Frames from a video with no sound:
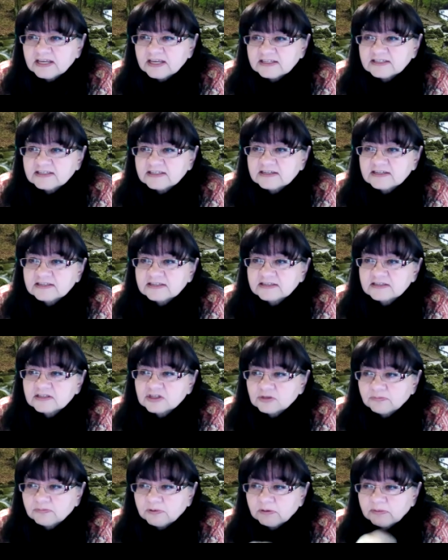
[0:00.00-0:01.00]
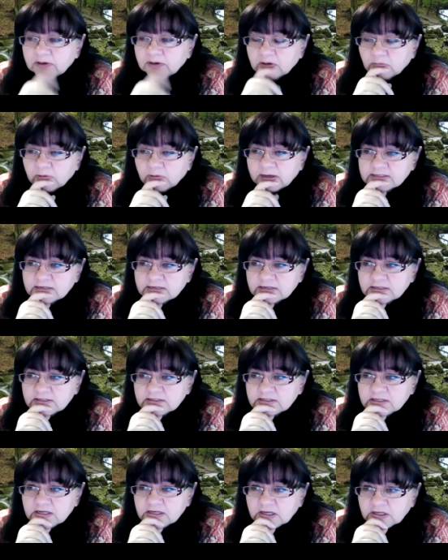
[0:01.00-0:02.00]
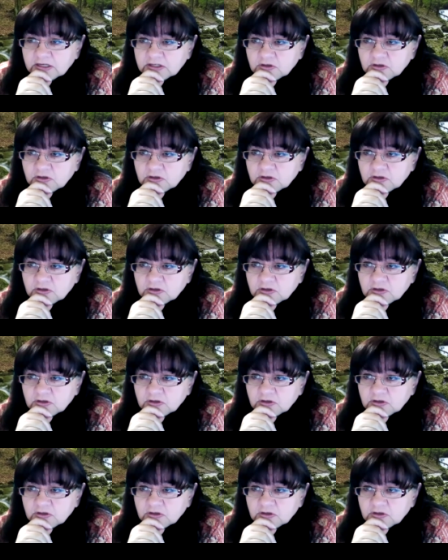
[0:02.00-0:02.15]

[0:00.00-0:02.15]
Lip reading: saying citizens or permanent residents.